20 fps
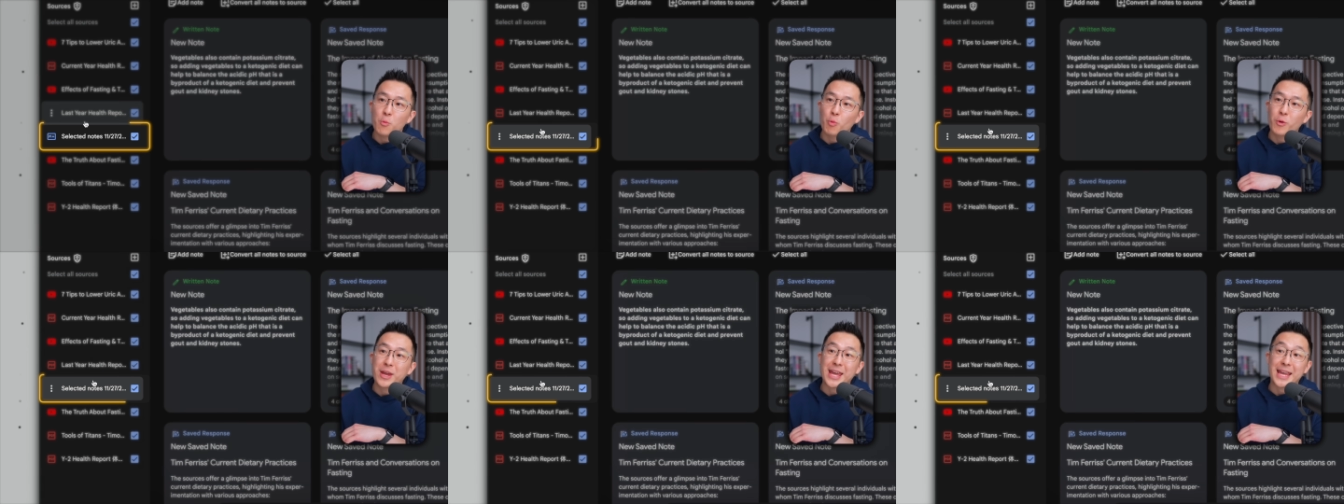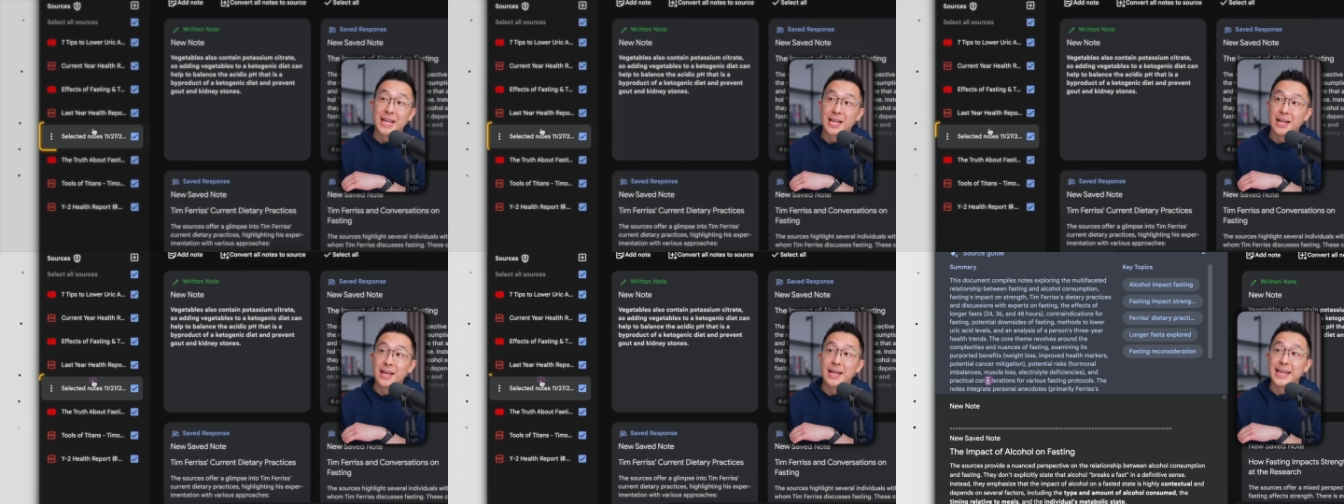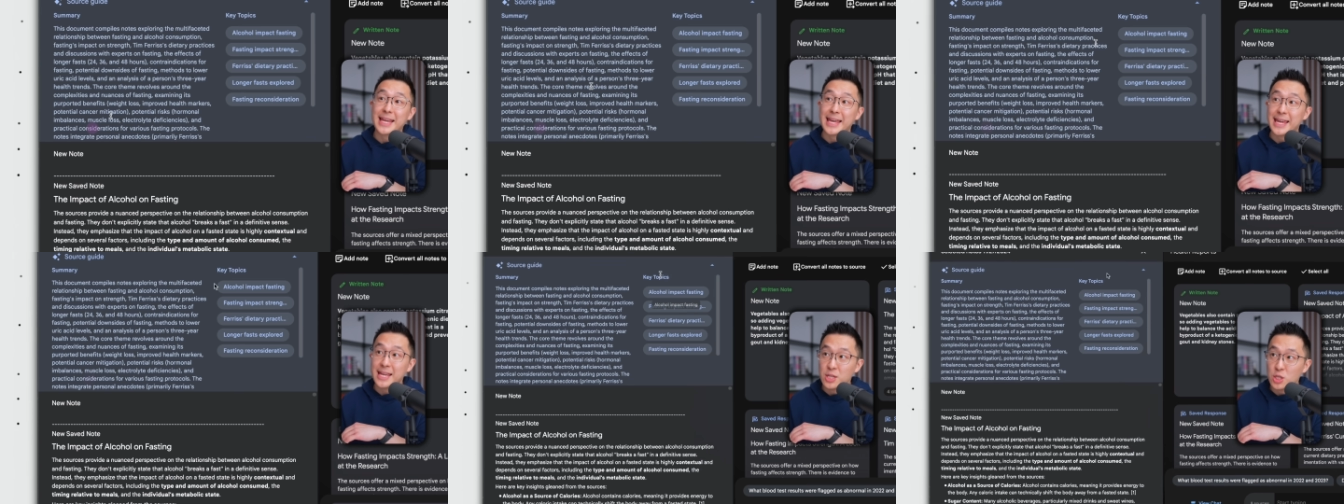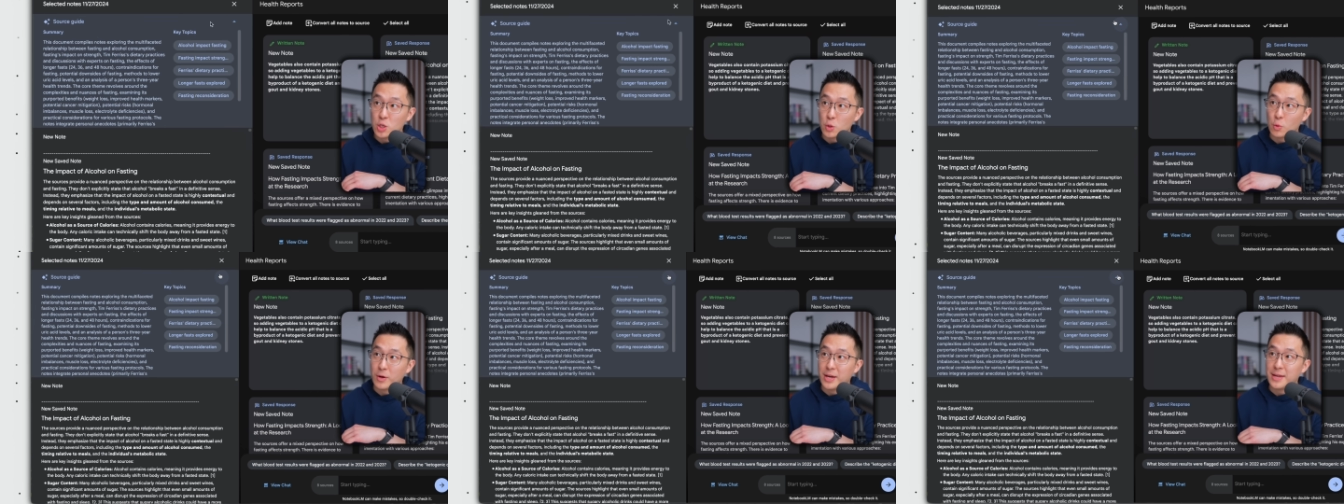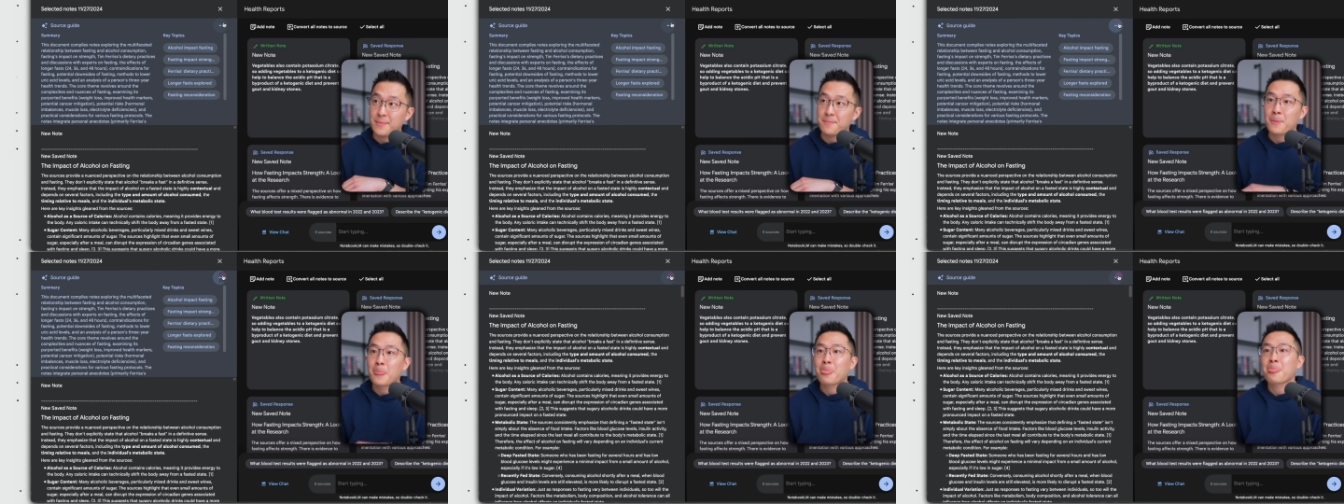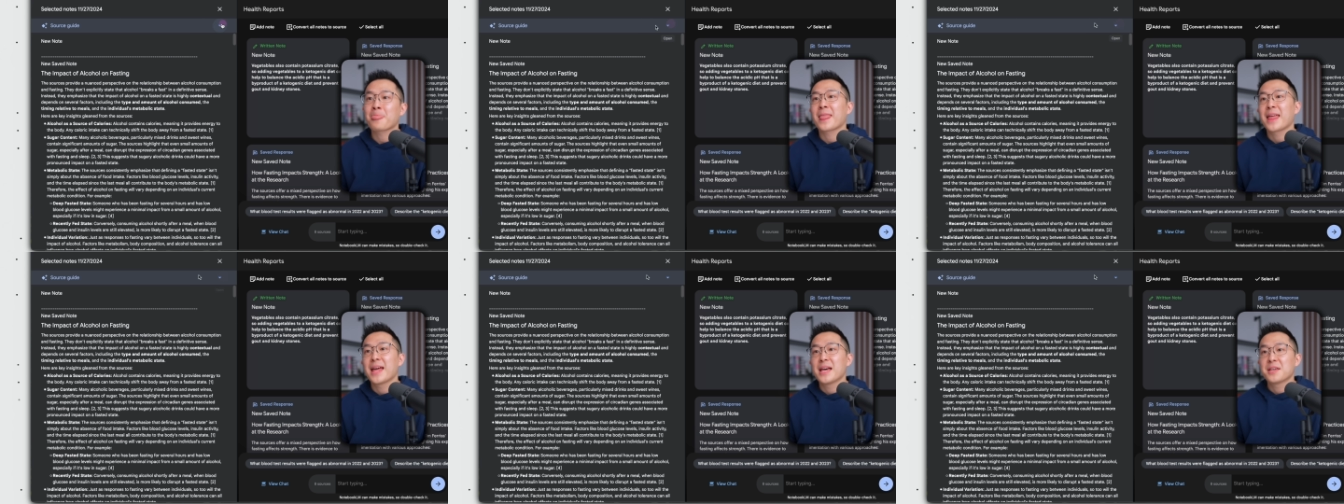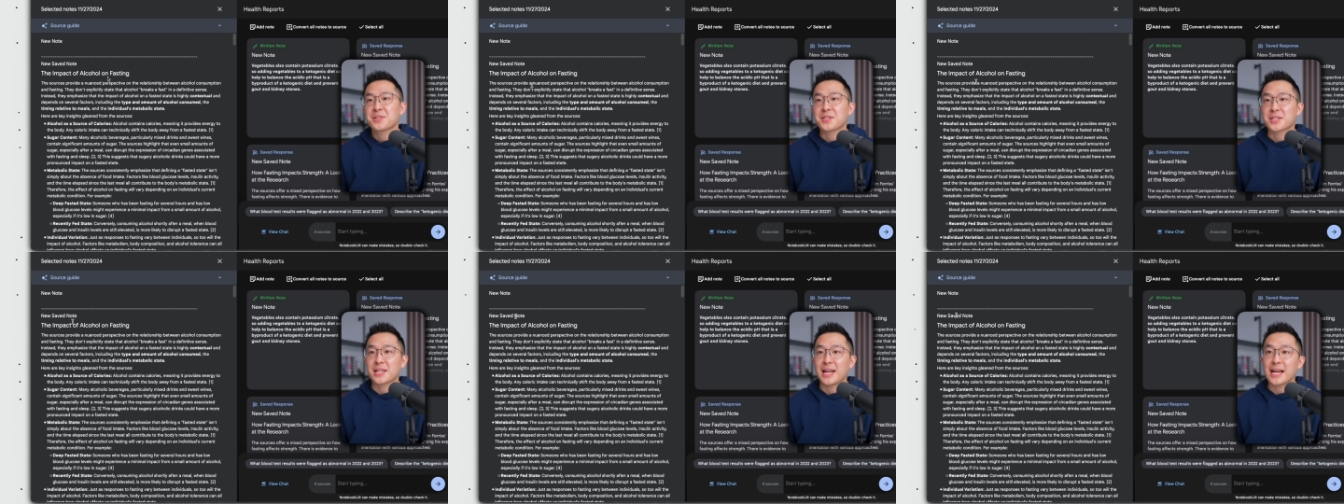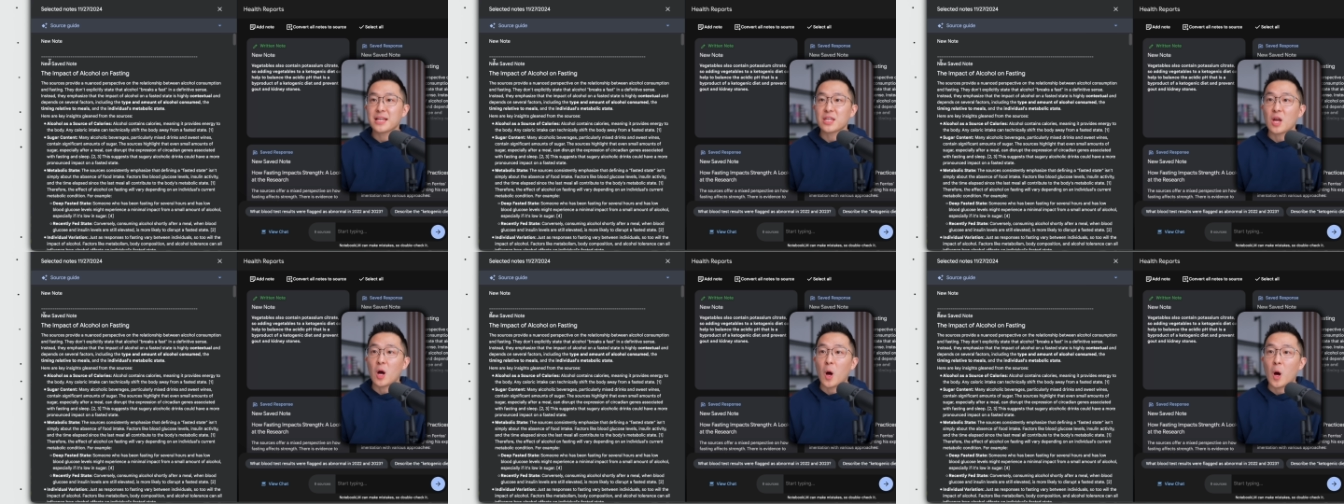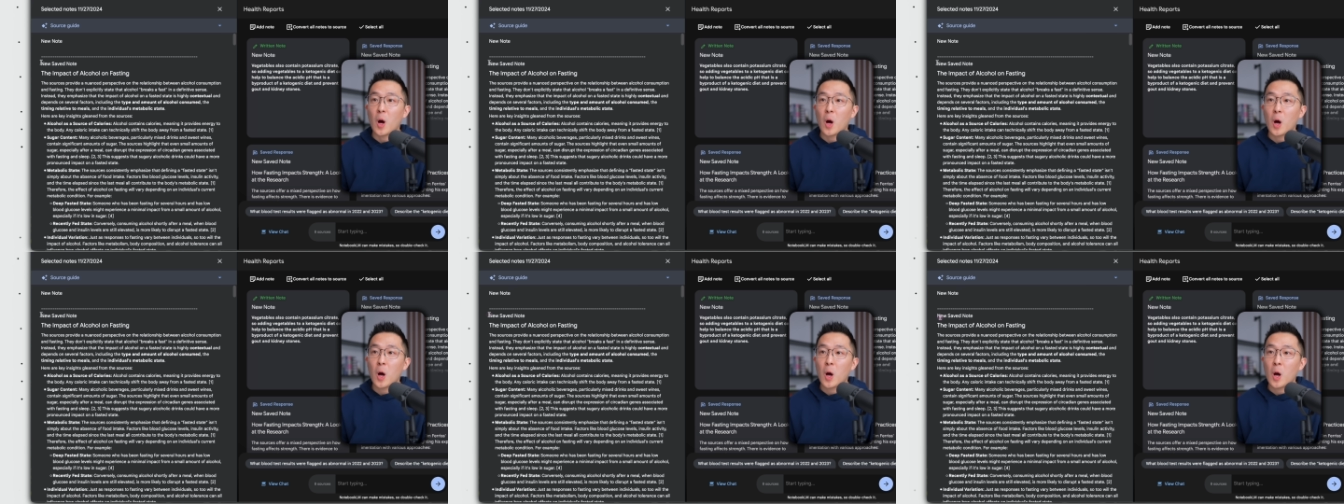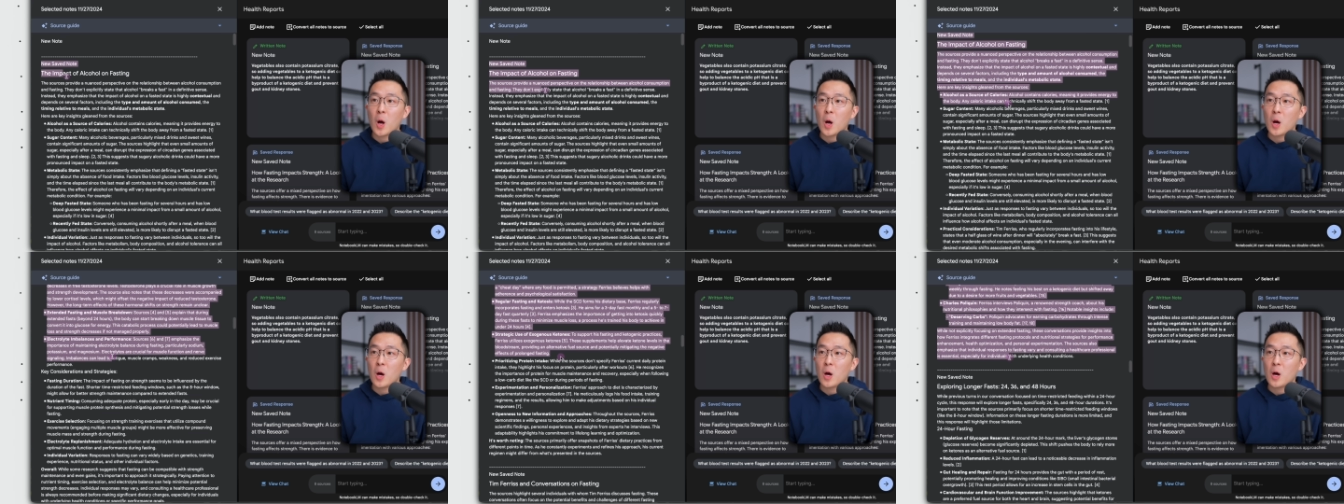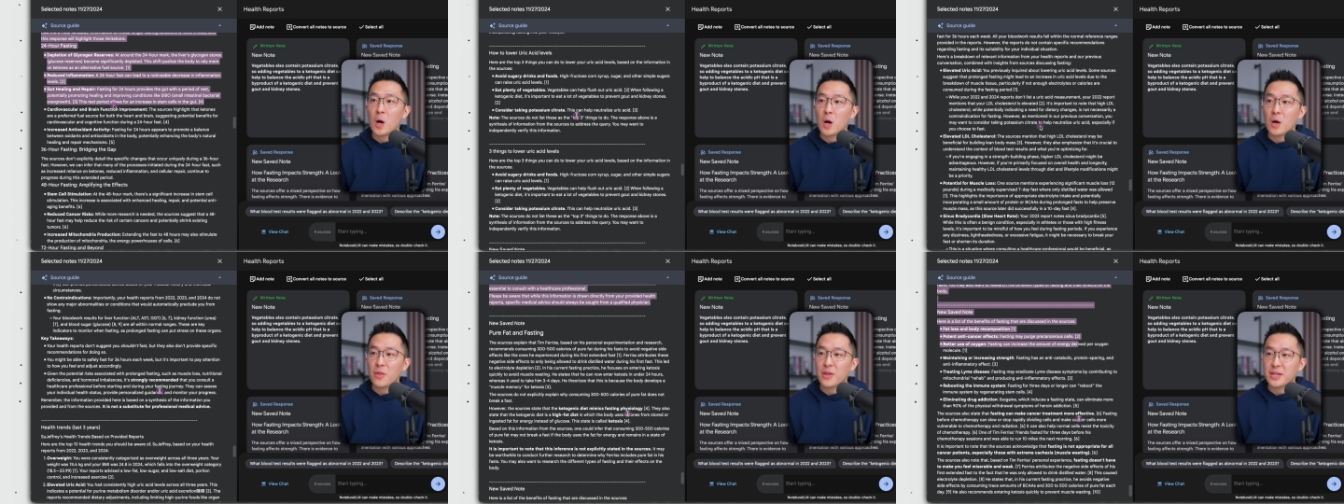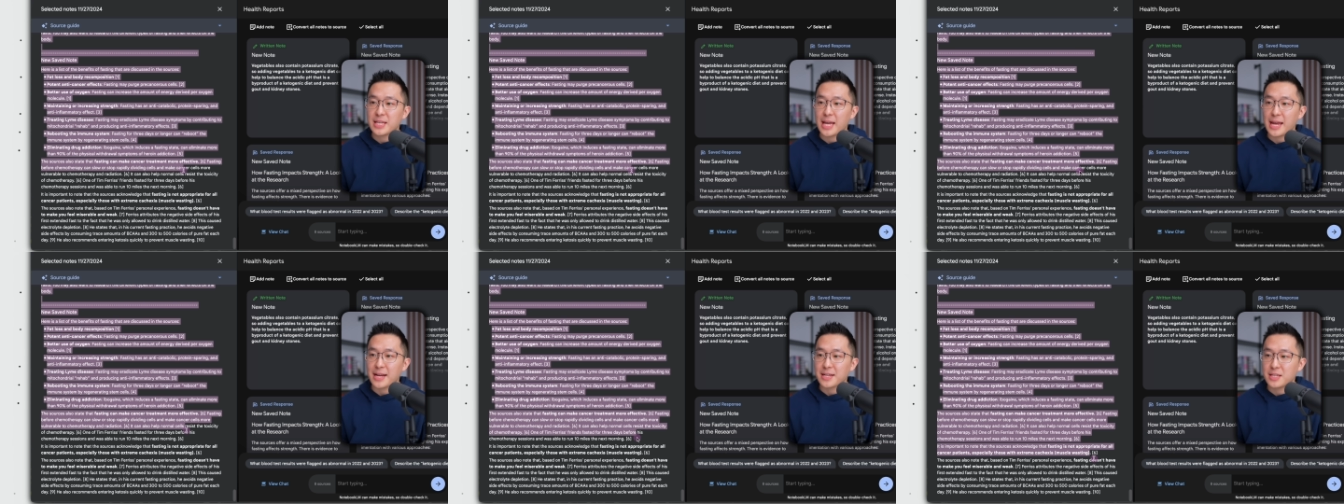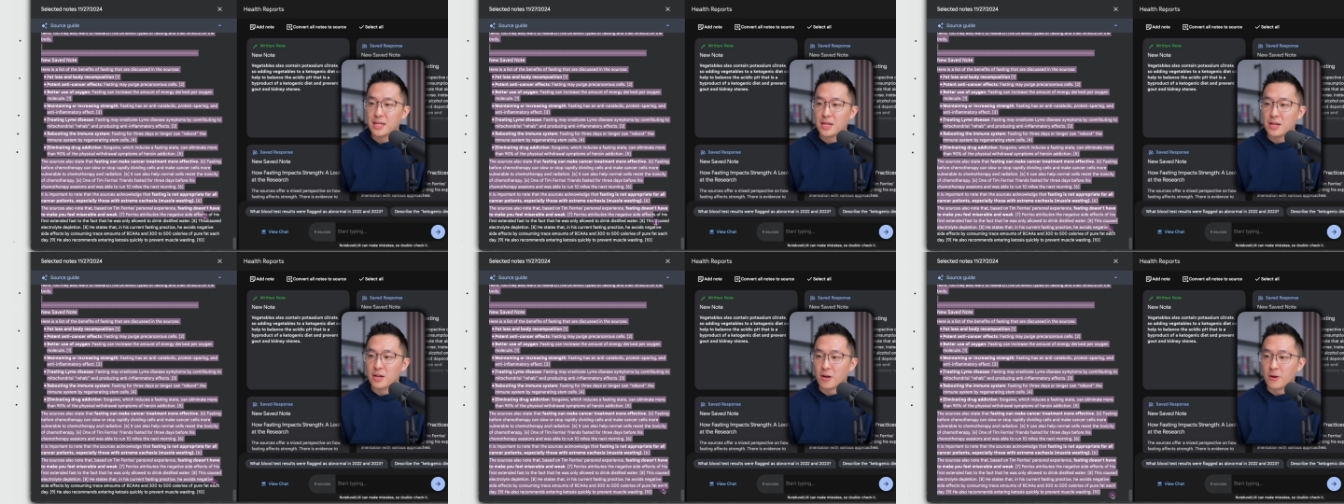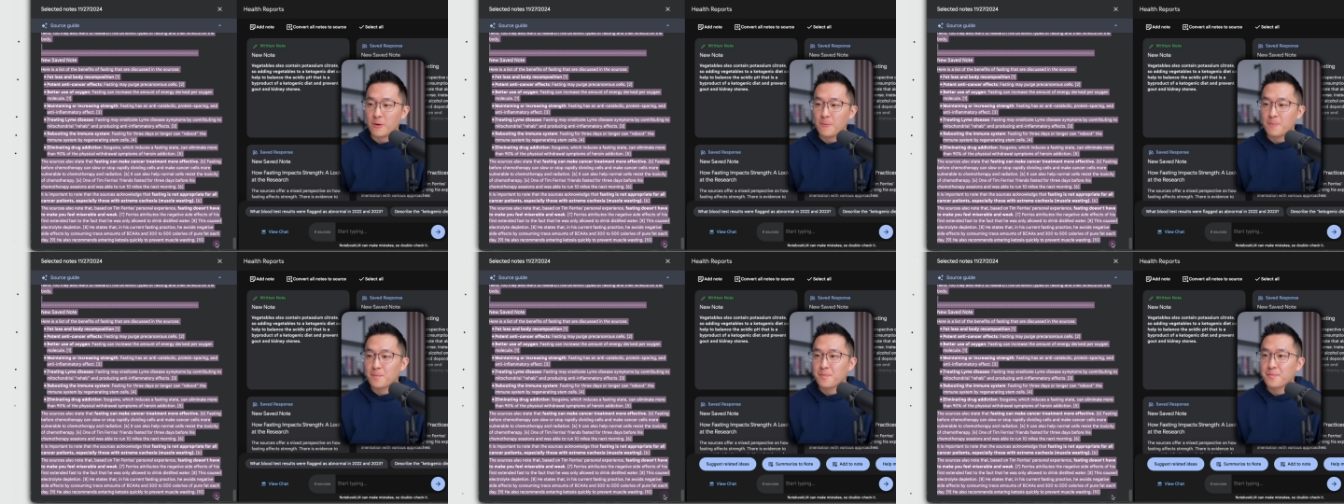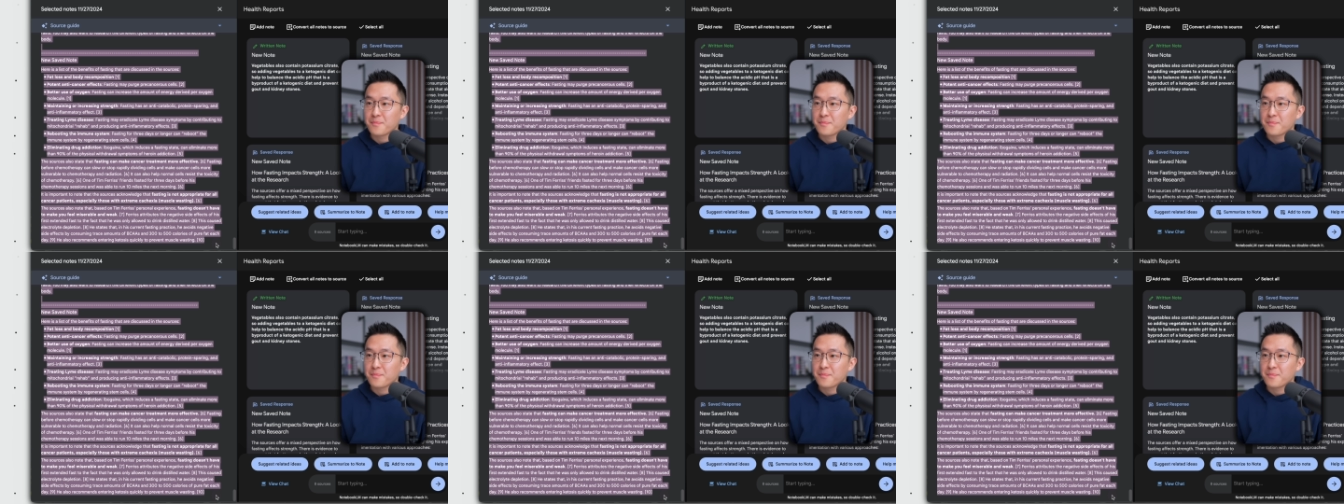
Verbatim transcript: we can click into it, select all the text here,